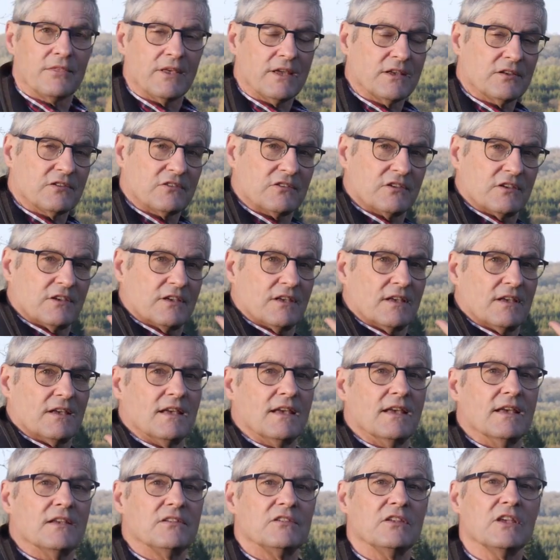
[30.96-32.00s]
This
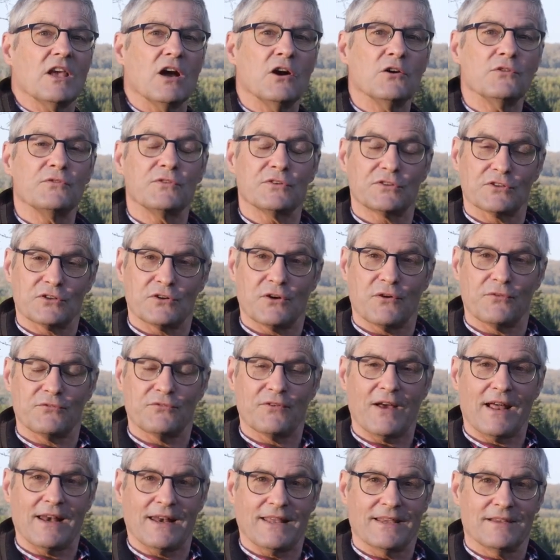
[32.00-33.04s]
is the Overscroft
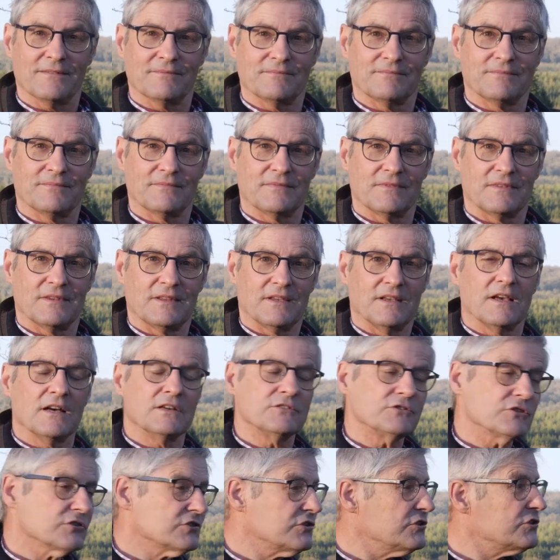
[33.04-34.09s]
Valley,
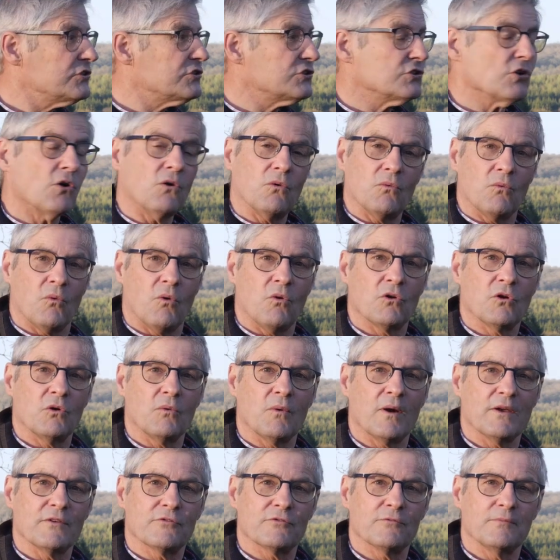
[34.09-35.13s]
and just a short walk
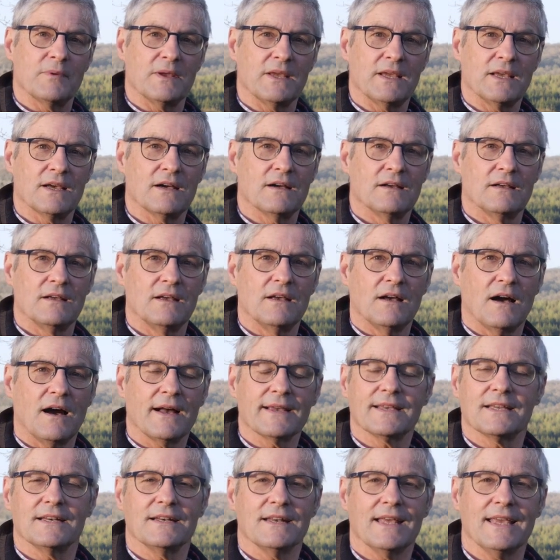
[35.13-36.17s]
away from here,
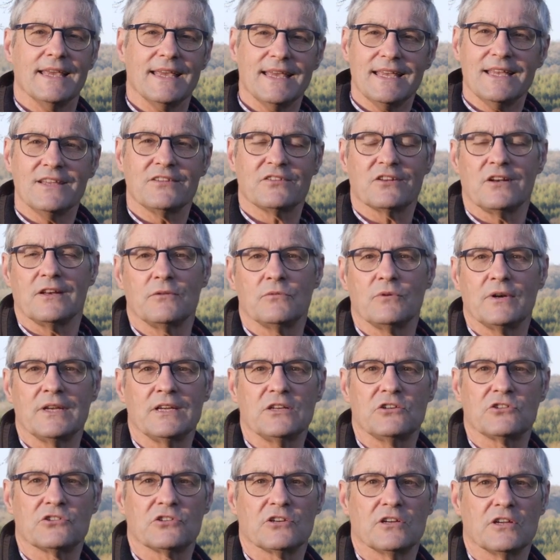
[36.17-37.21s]
I can easily
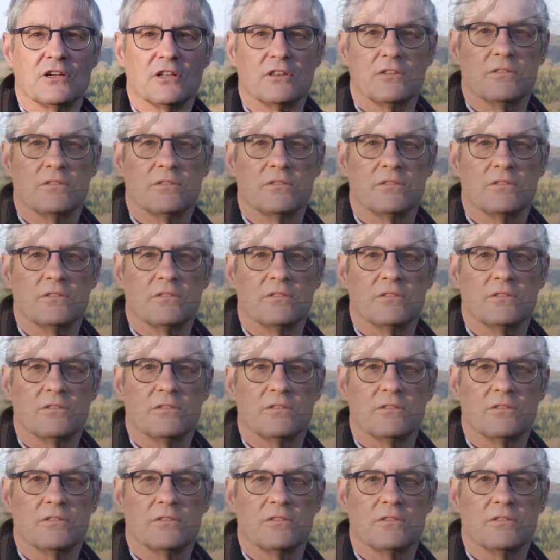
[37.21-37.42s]
reach